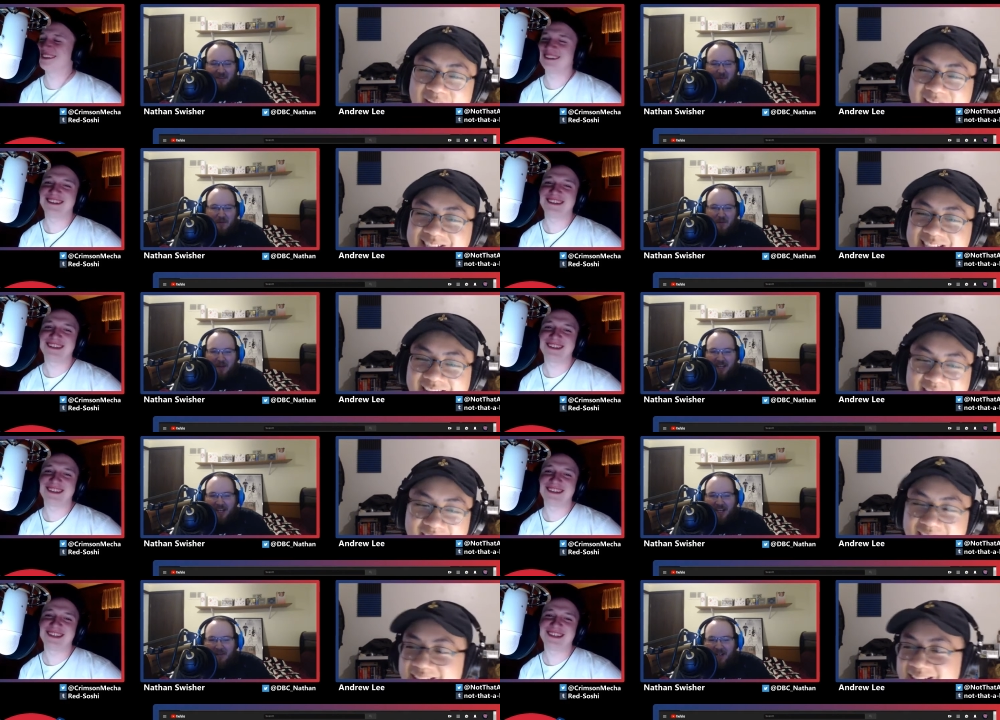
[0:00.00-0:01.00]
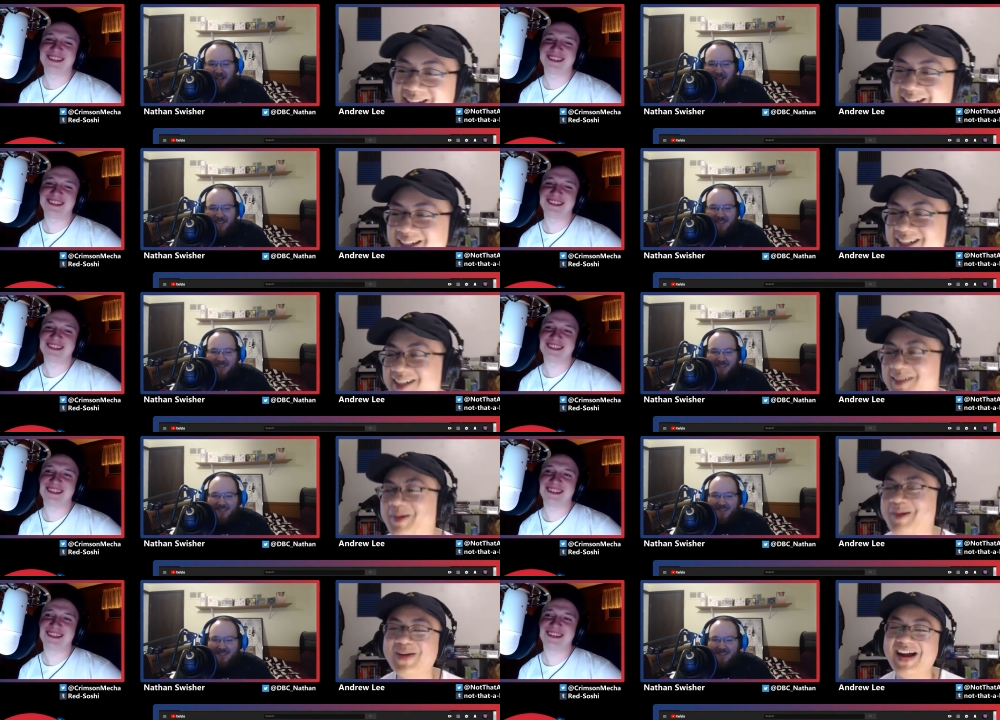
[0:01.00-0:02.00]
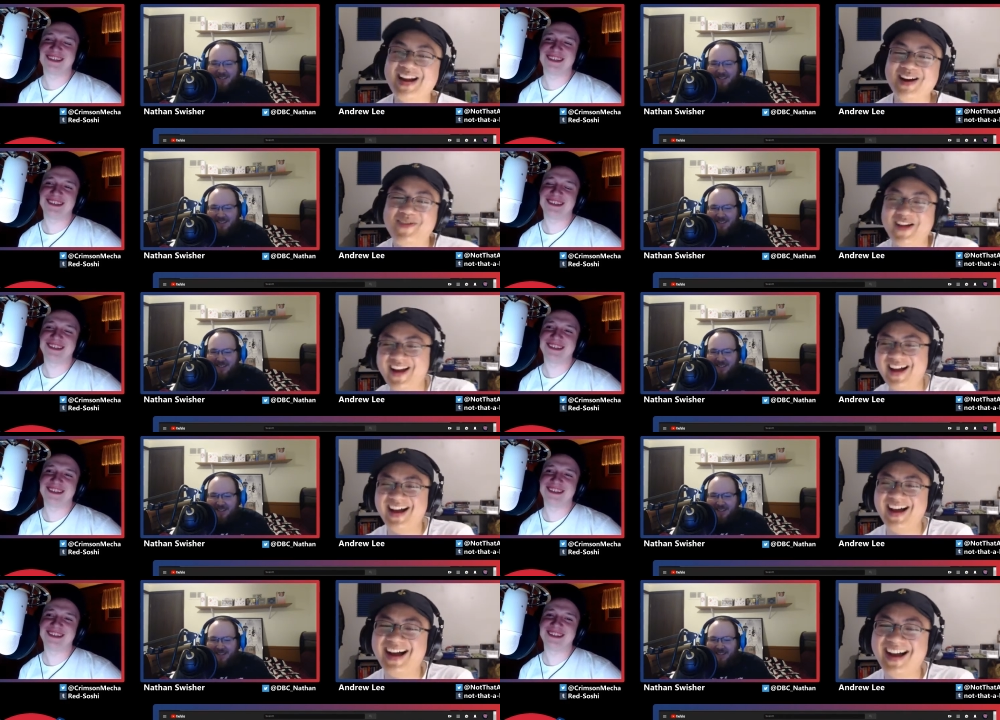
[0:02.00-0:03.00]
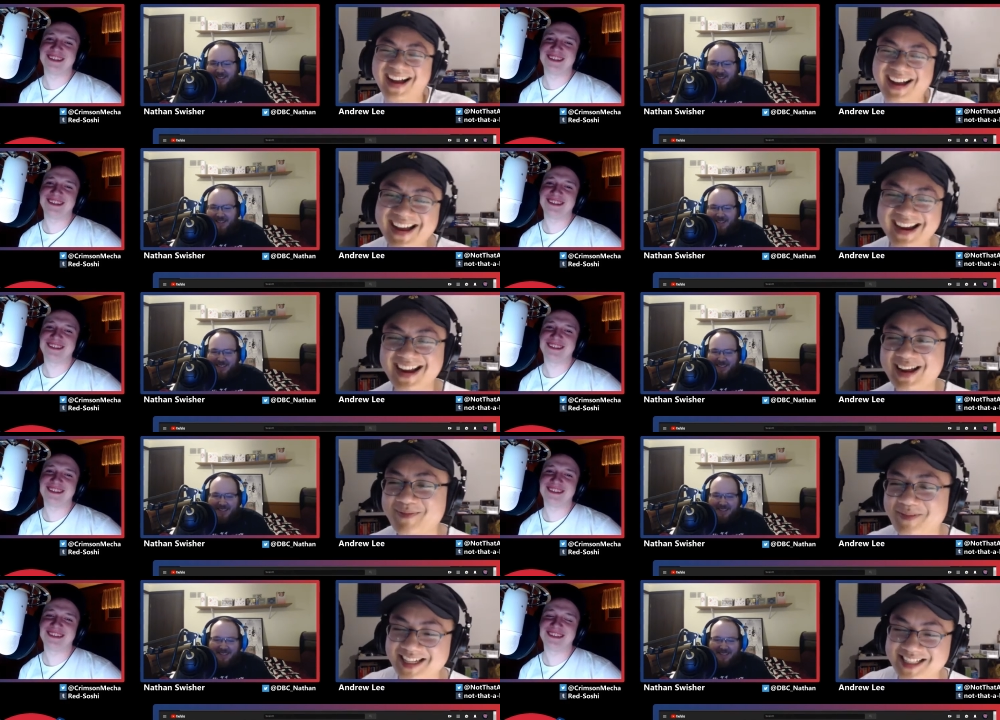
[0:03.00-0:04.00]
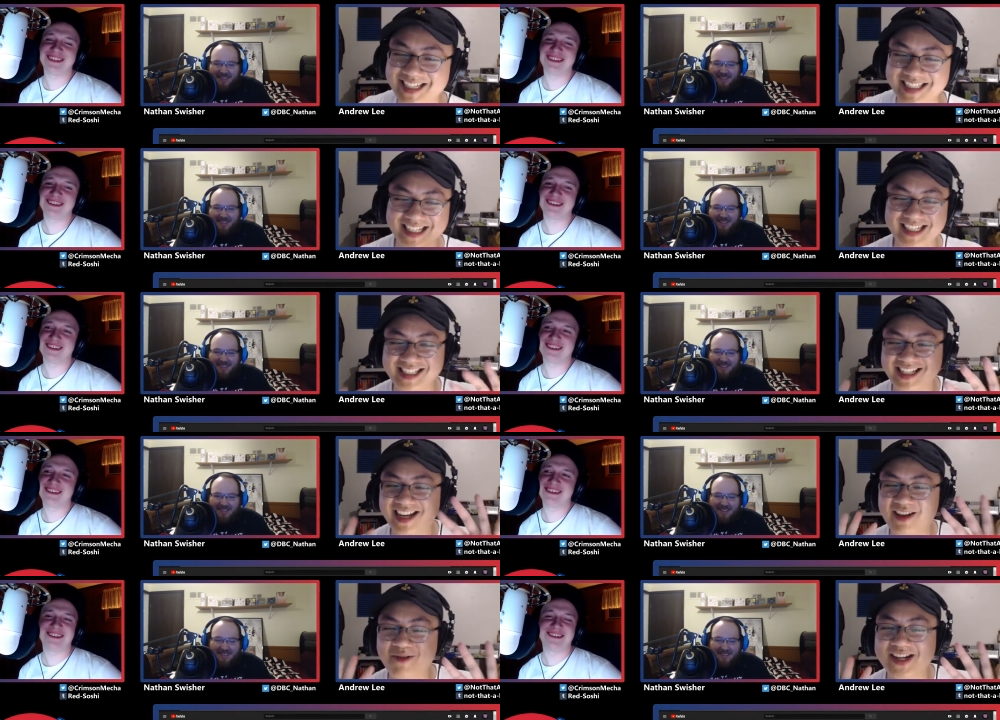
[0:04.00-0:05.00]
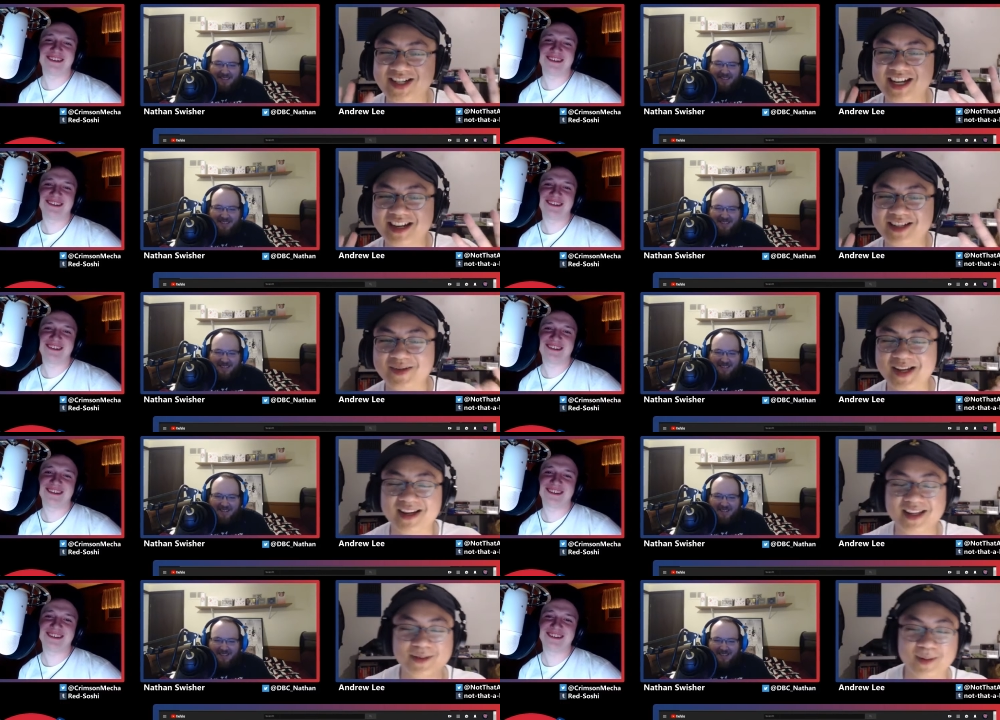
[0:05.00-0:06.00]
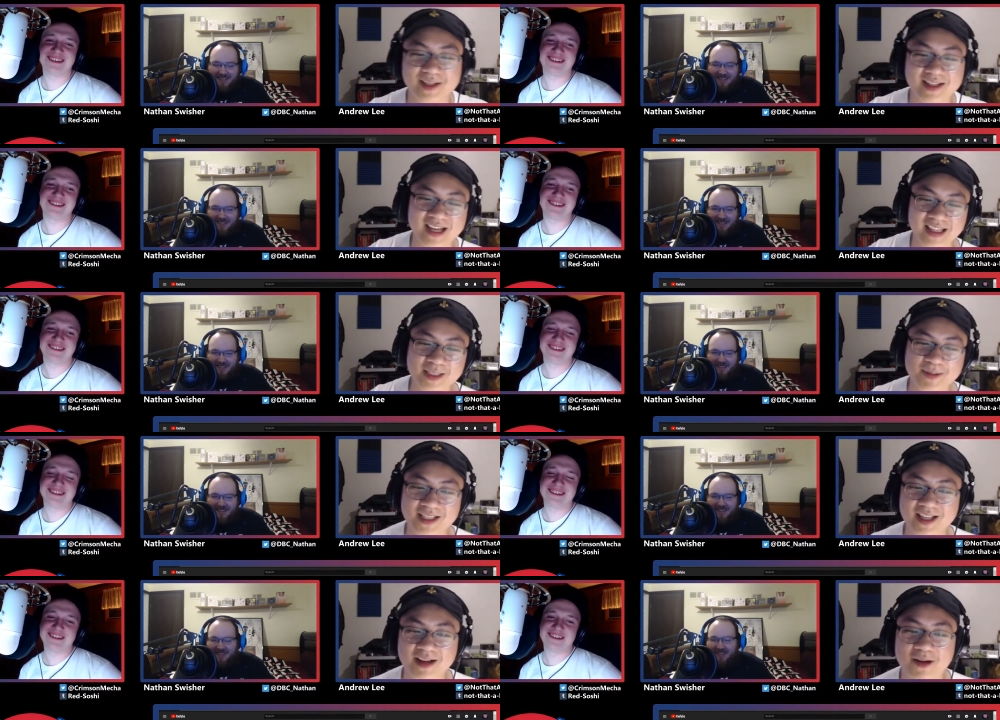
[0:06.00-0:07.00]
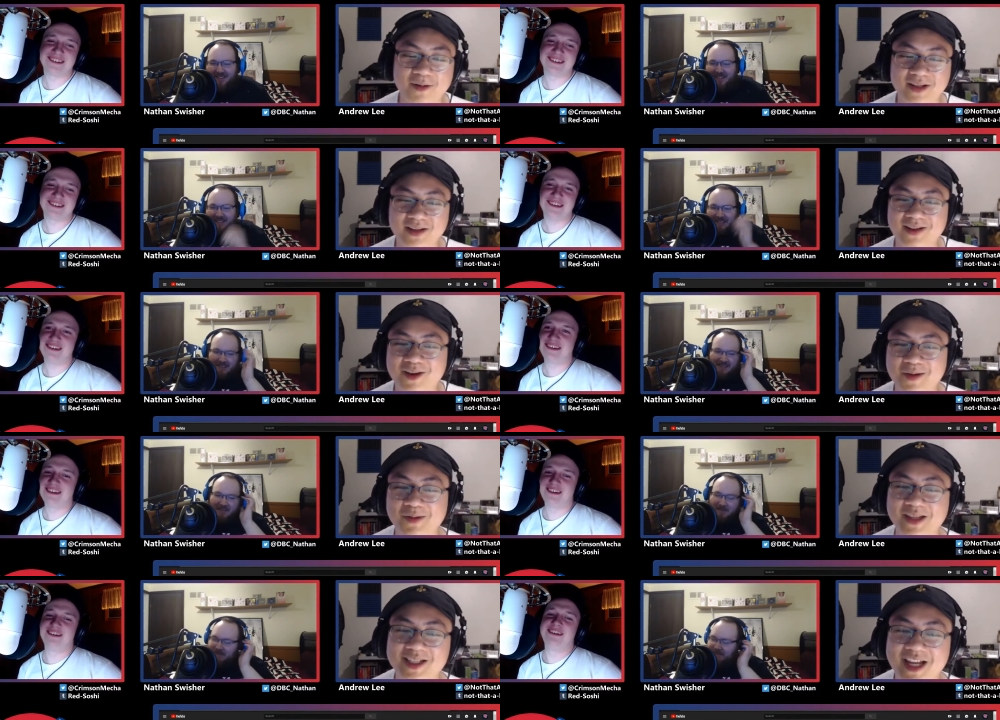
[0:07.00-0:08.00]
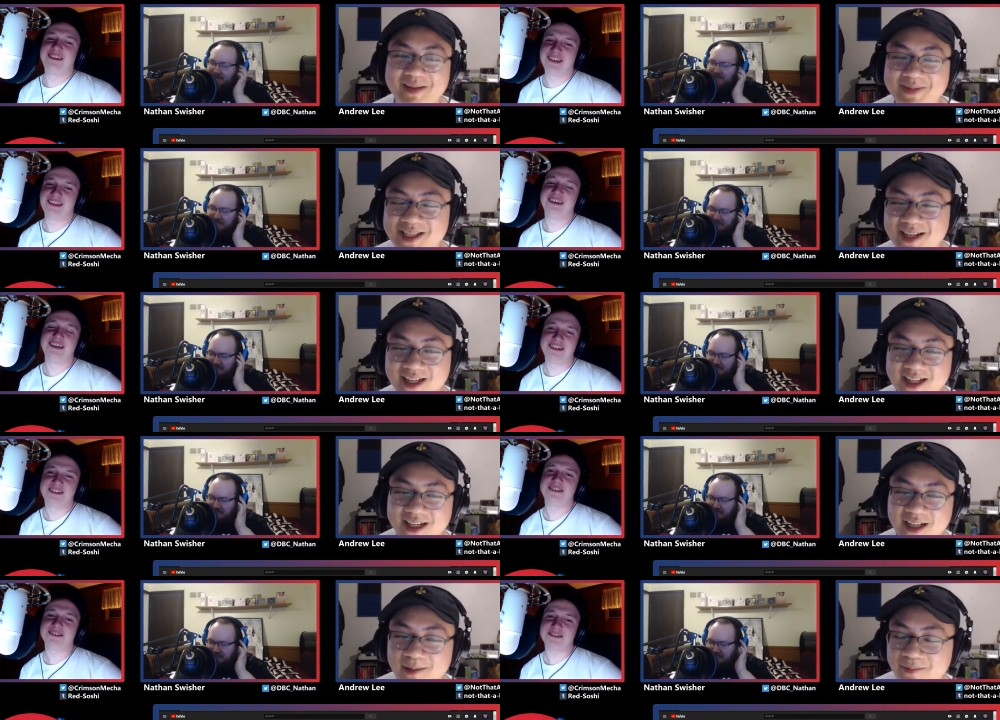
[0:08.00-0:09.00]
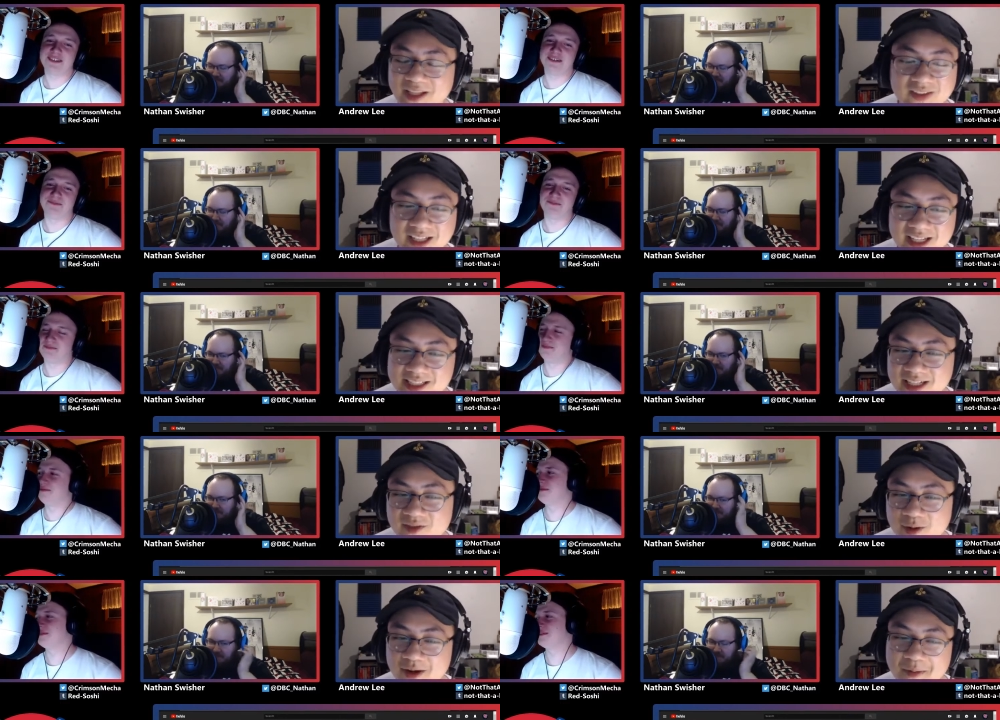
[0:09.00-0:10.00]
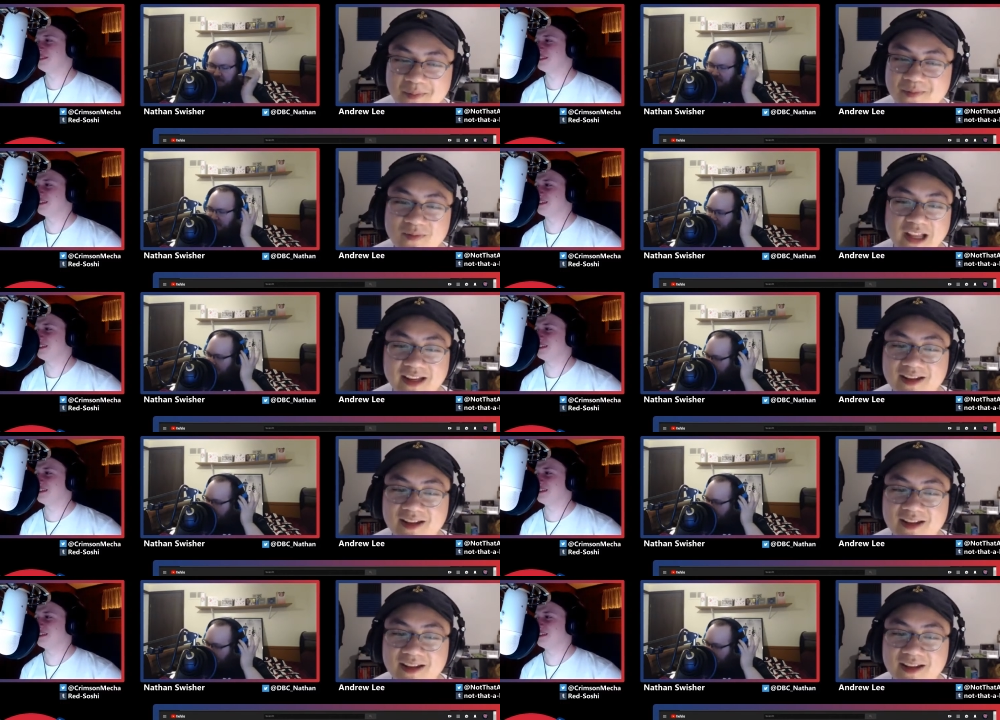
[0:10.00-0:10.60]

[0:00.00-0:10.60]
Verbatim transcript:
Speaker 1: Logs. Boombayah bells. Boombayah. bells please let's let's not give YG any too many ideas. But yeah, that's basically all I wanted to talk about with these games. I'll uh, leave yep. the links in if you want to